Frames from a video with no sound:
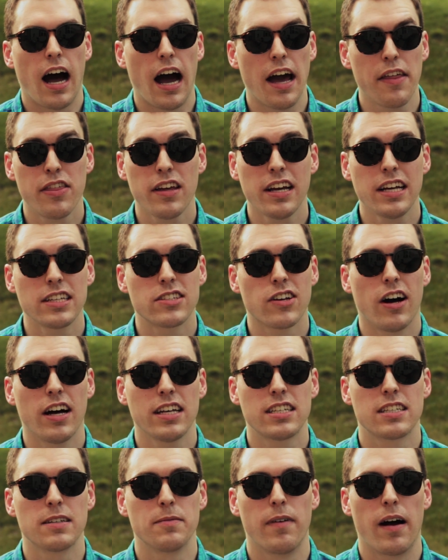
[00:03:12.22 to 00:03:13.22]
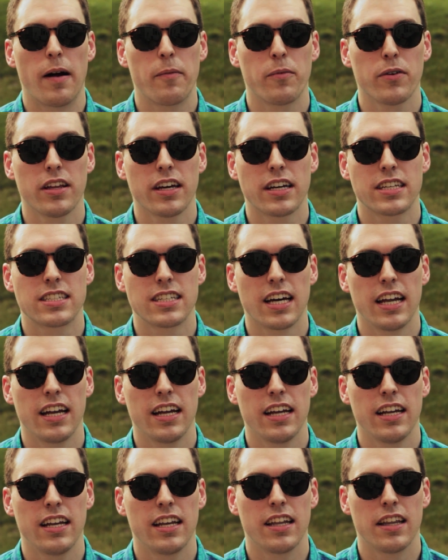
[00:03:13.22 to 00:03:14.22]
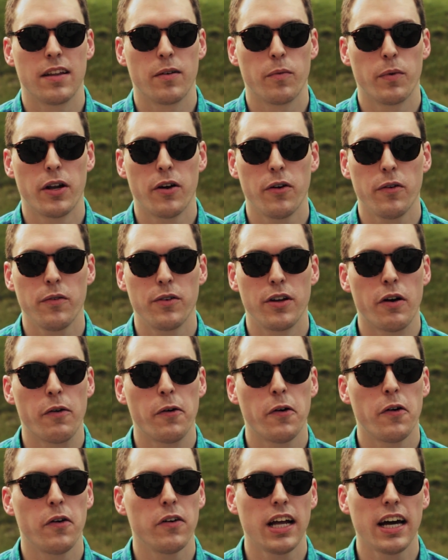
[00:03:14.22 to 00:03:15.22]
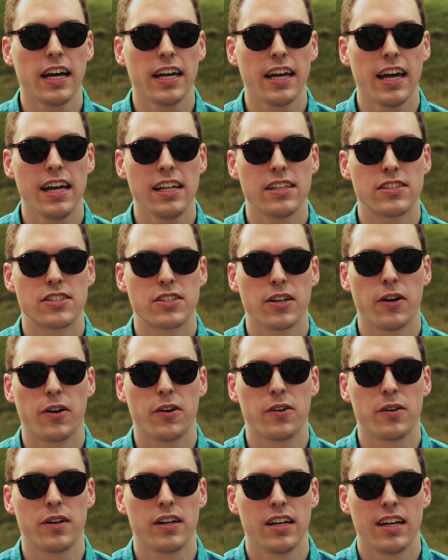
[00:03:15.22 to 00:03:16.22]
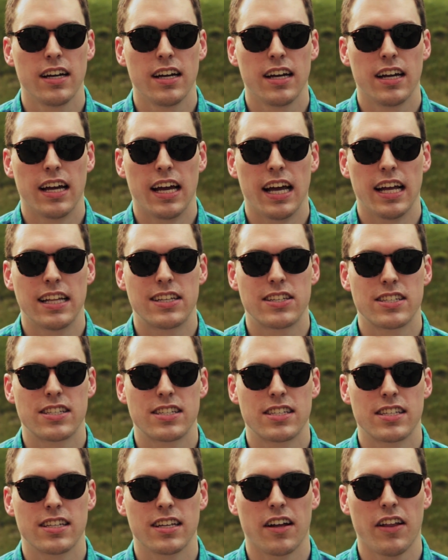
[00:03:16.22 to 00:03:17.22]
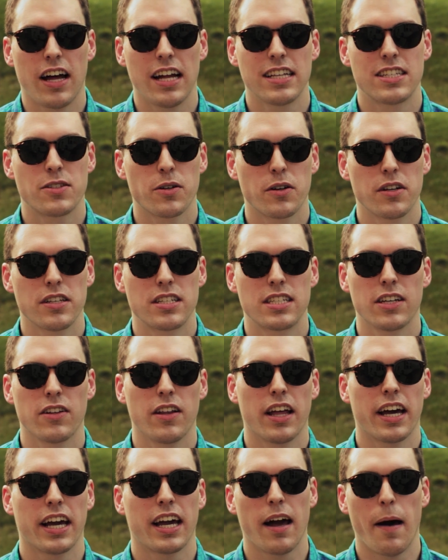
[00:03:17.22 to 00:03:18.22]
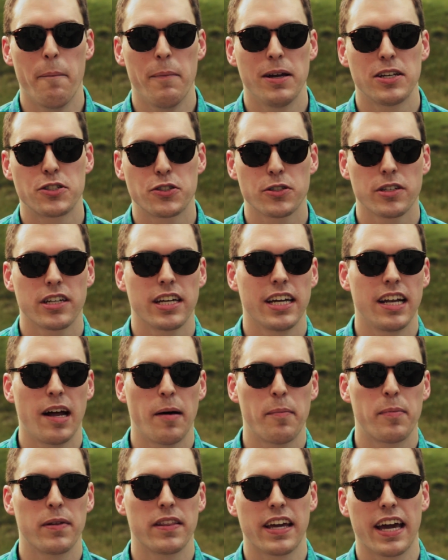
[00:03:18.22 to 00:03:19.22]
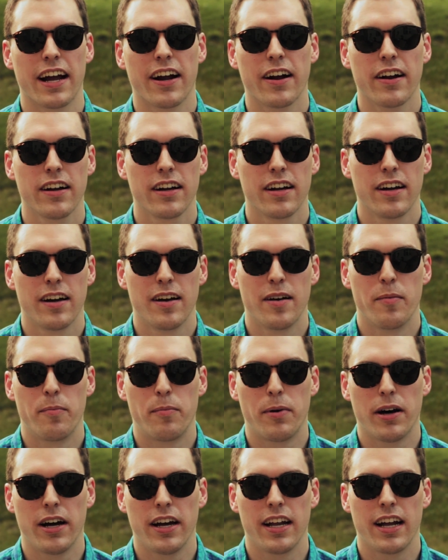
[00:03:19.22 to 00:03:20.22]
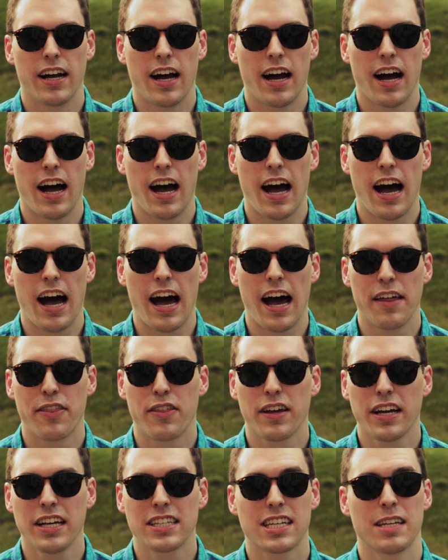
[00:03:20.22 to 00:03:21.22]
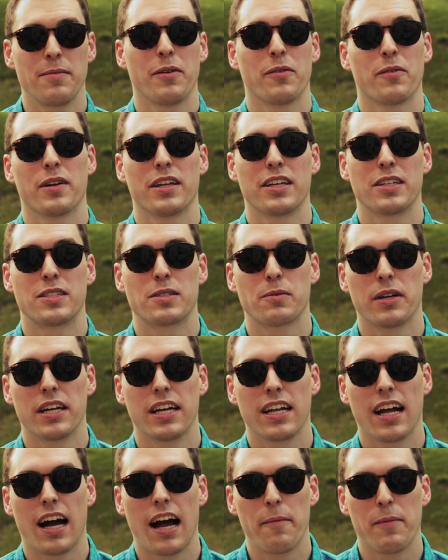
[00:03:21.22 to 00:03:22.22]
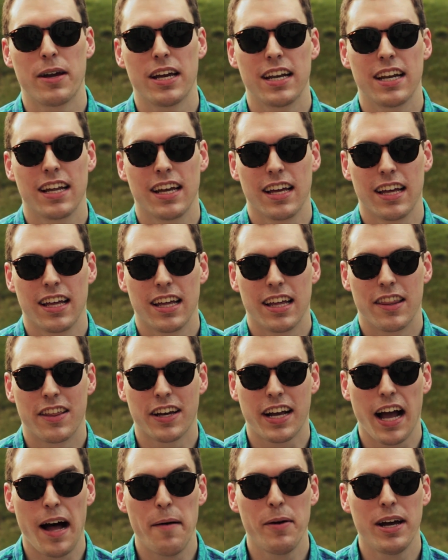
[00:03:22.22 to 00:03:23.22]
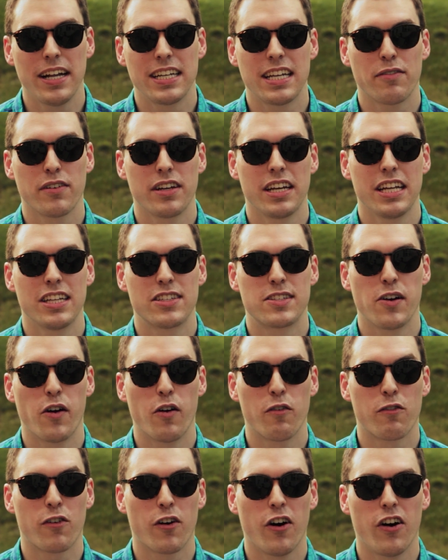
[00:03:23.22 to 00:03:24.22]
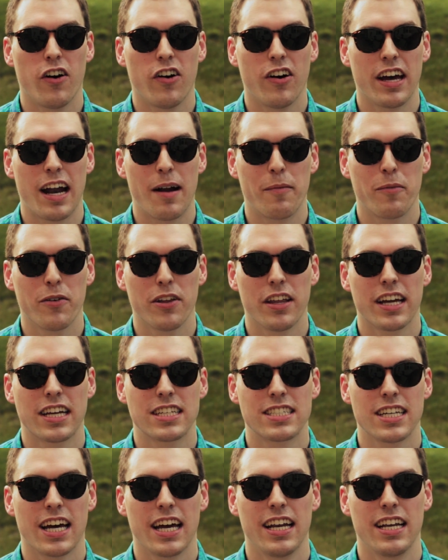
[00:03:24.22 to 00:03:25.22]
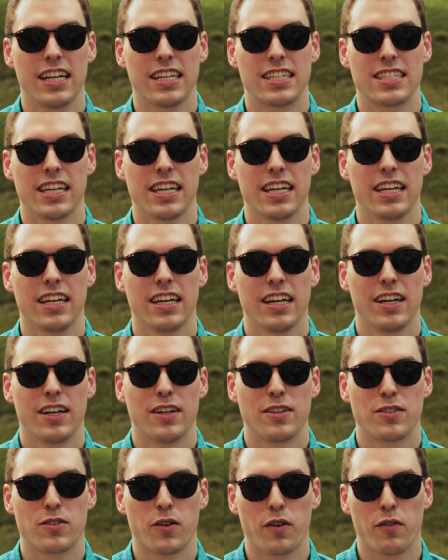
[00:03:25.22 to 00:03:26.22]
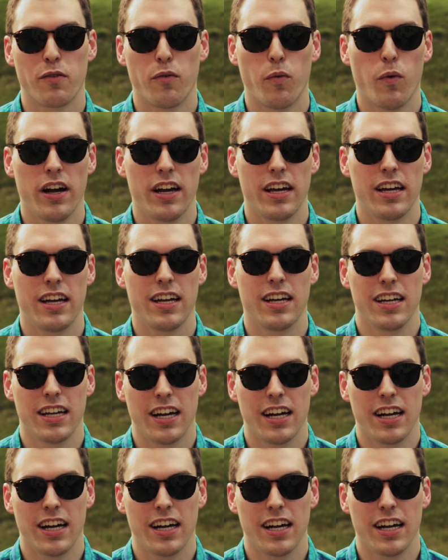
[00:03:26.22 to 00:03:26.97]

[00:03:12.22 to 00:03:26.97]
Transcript: I think it's awesome. I'm really excited. We don't know a whole lot yet, so it's a lot sort of still like a mystery and up in the air, but I think it's going to be really sweet. I mean, the combat definitely needs an overhaul, and I'm really excited to see sort of what